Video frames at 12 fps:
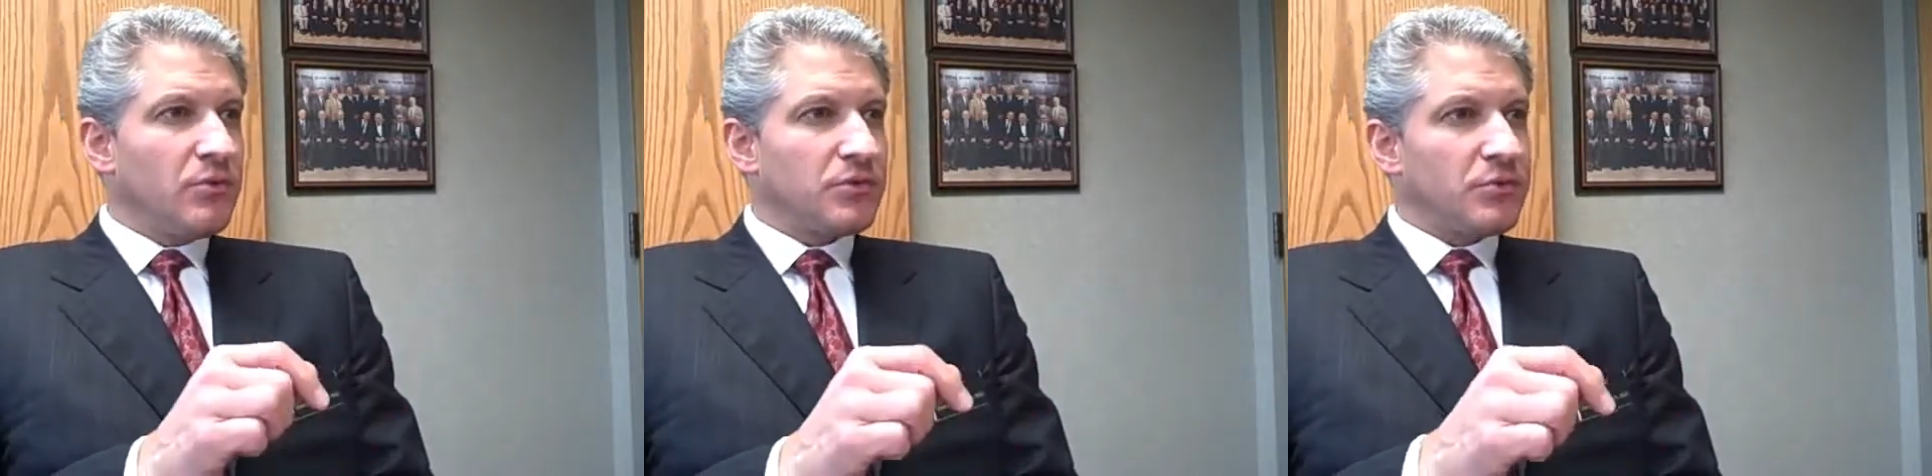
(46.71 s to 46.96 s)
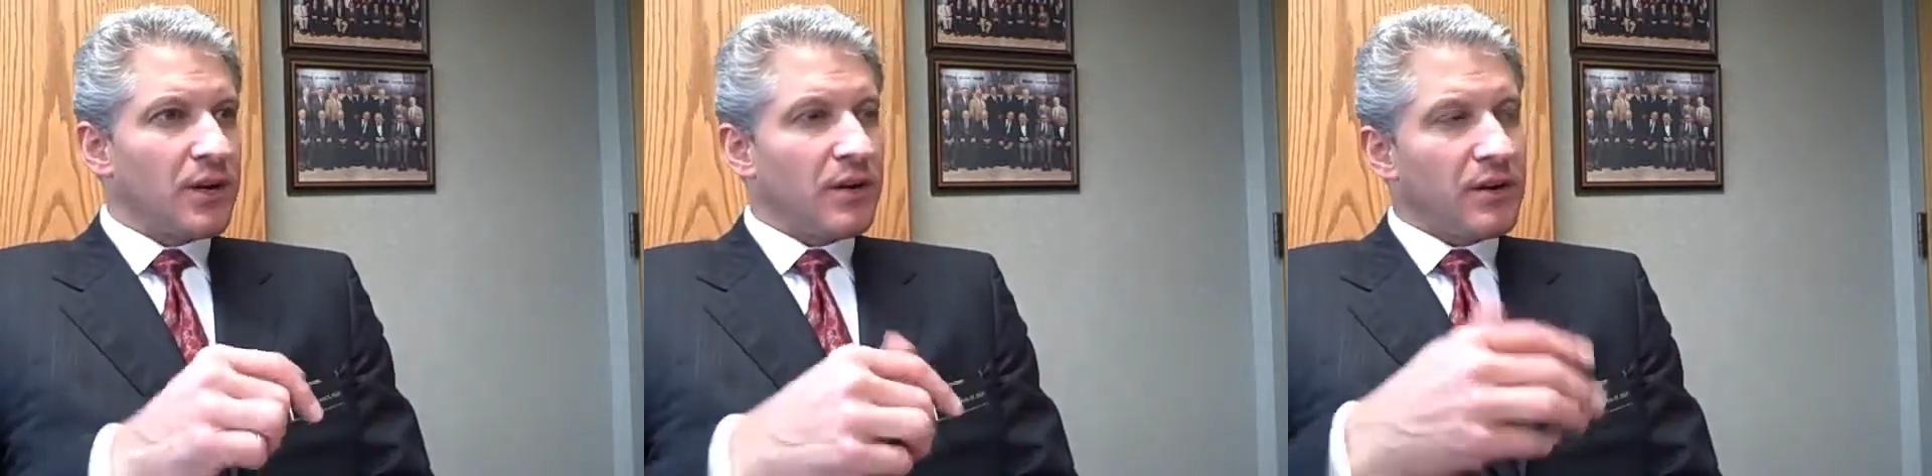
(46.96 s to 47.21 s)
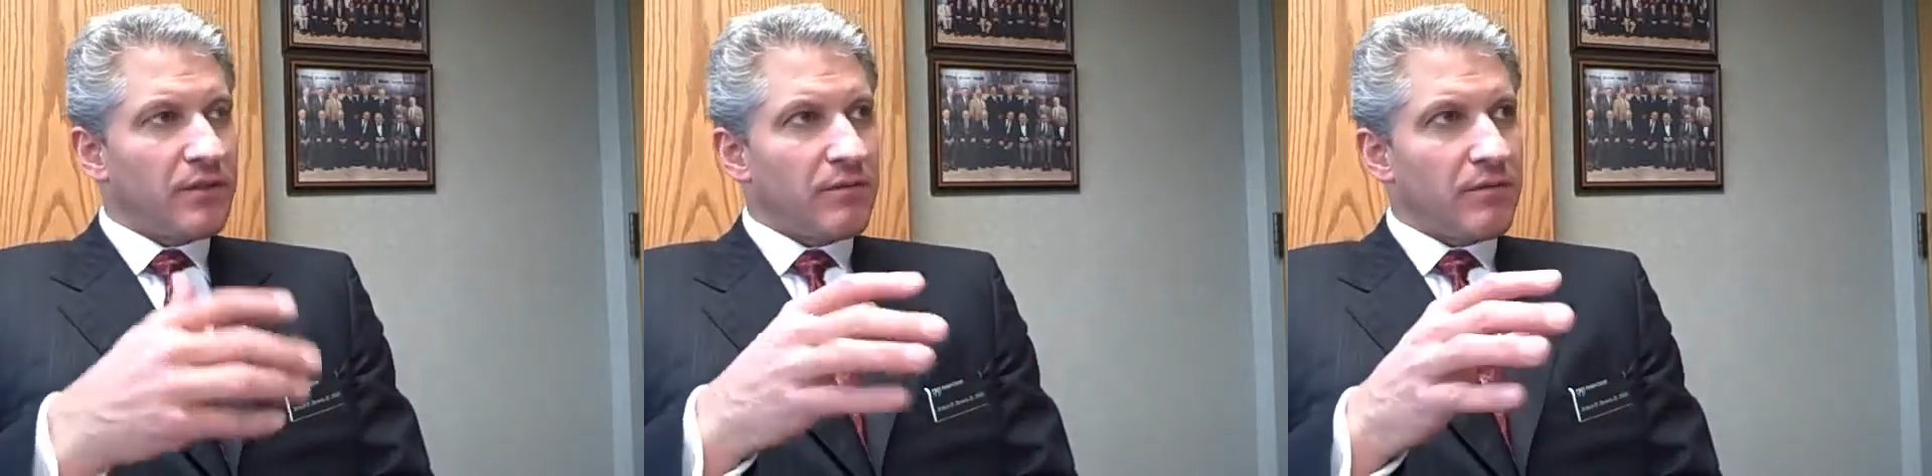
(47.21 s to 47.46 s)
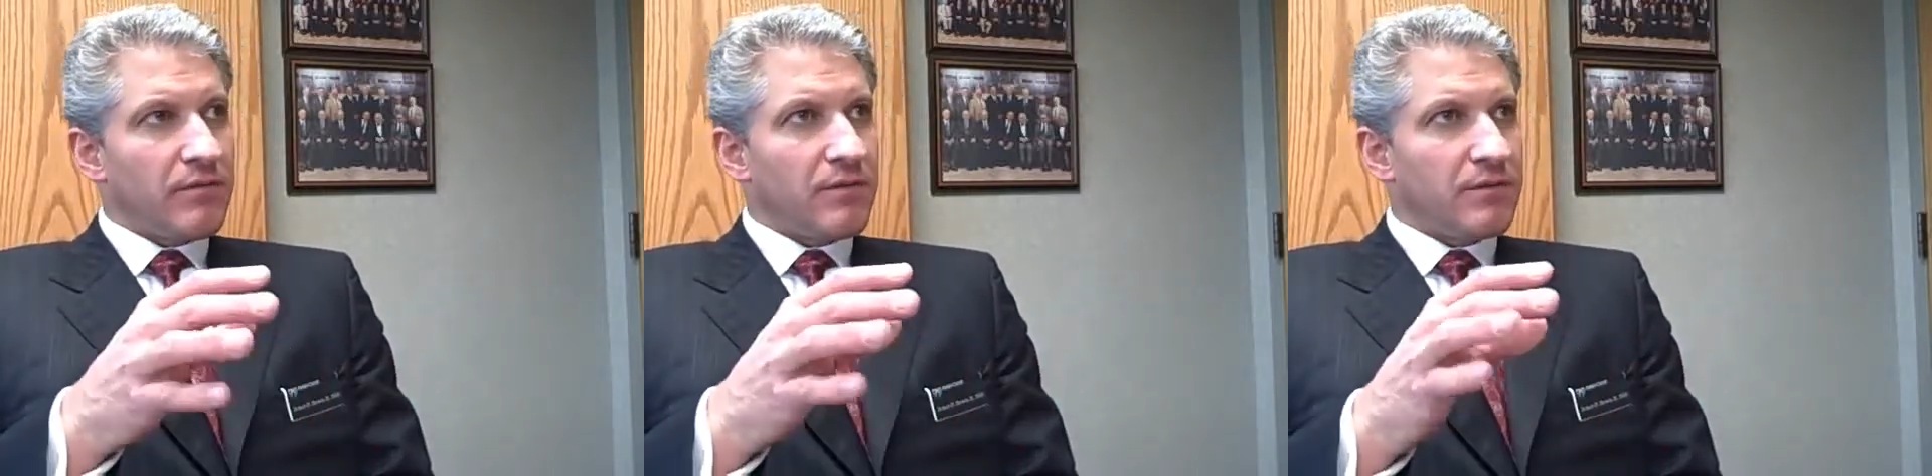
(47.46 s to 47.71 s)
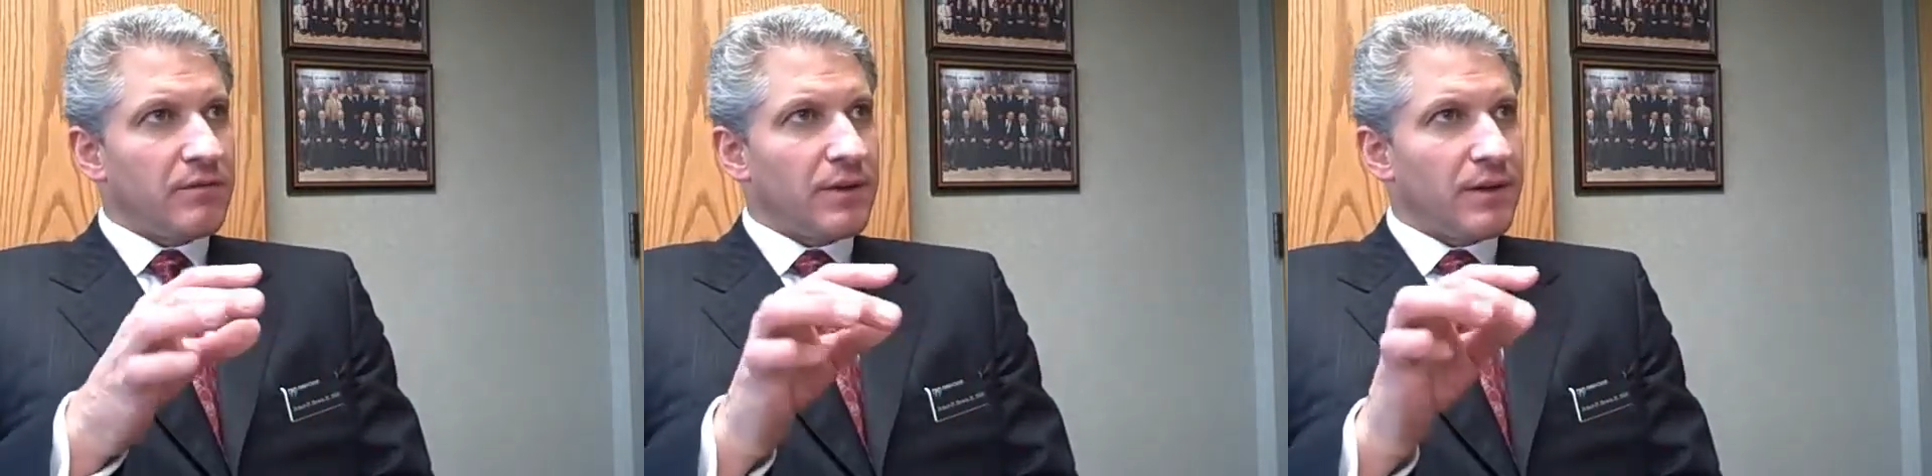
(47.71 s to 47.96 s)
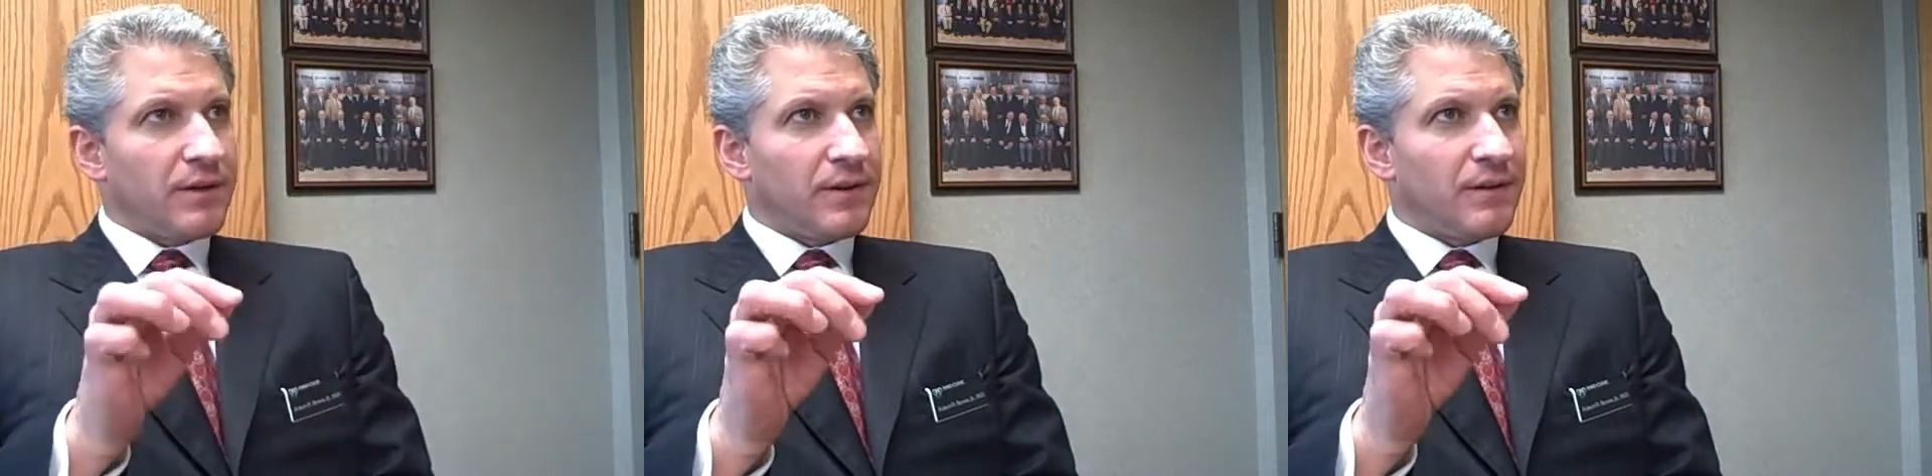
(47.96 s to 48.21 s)
was regarding
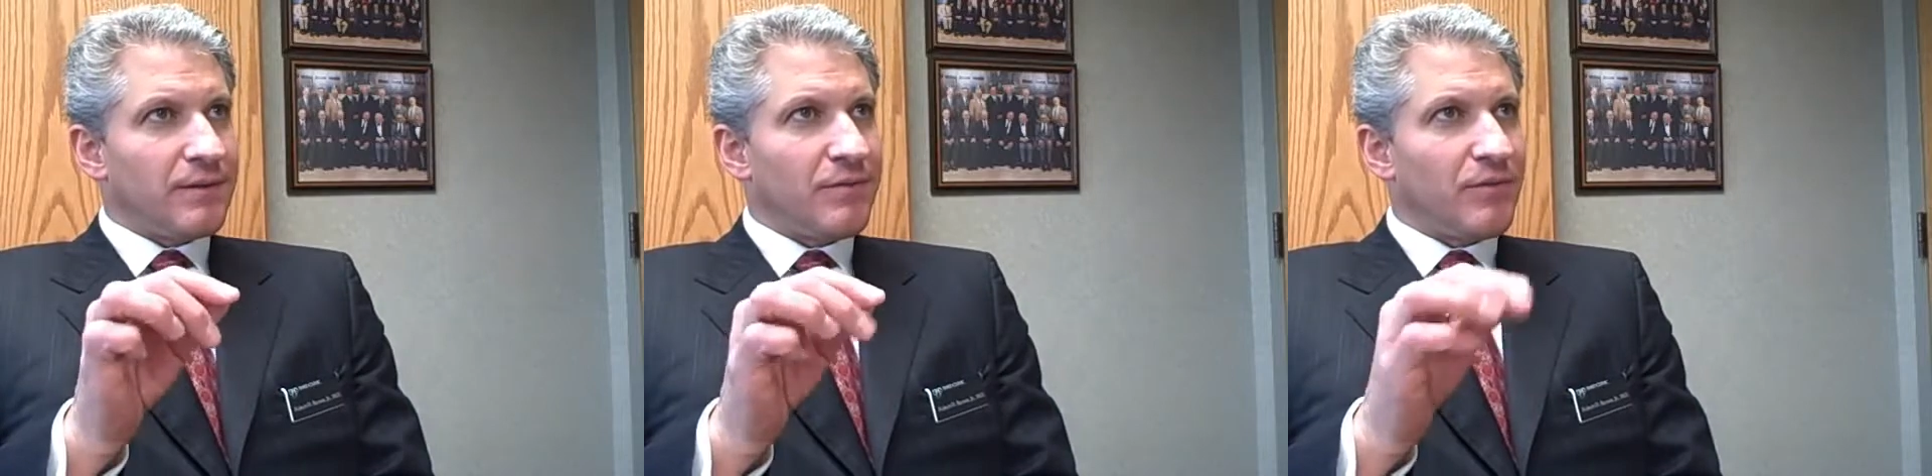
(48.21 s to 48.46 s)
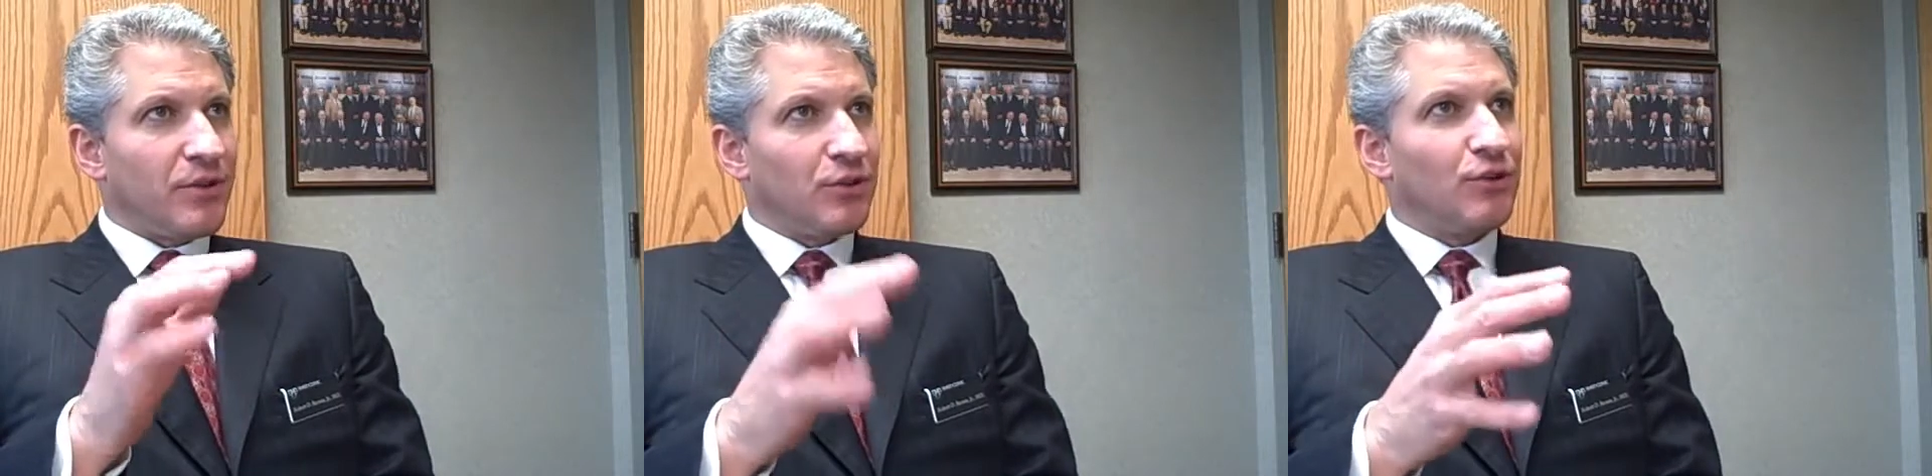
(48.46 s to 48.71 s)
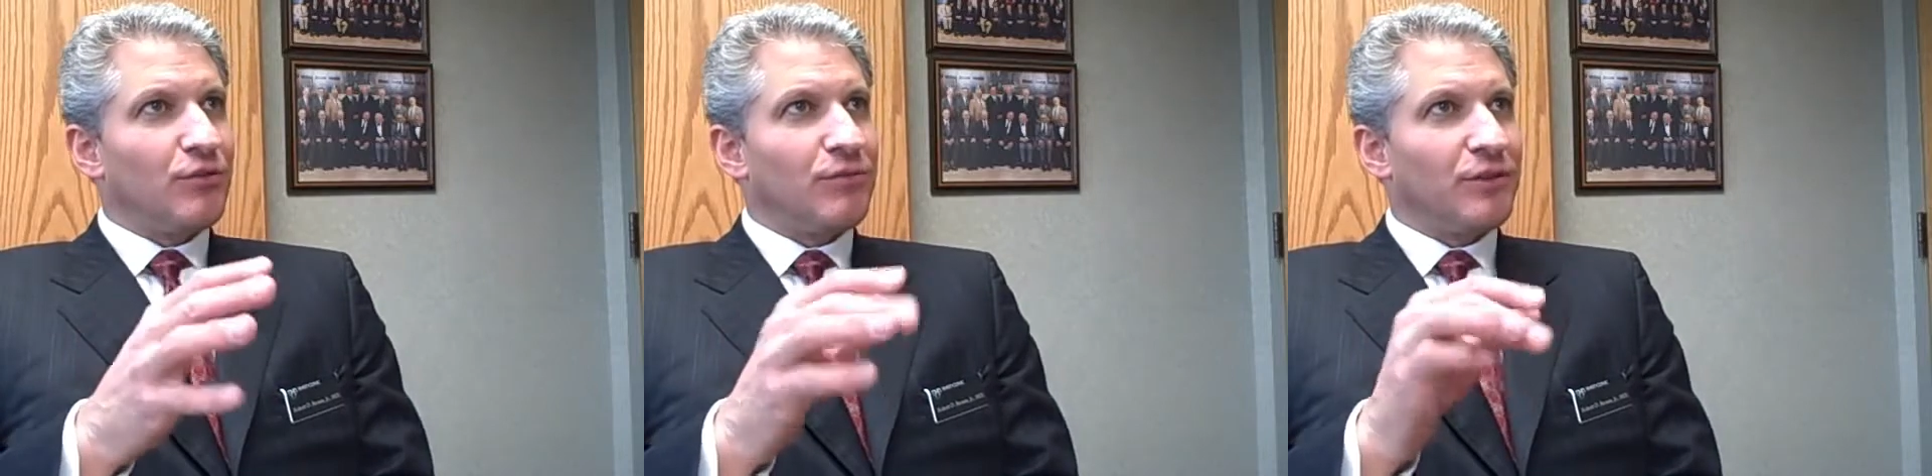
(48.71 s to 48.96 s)
uh, the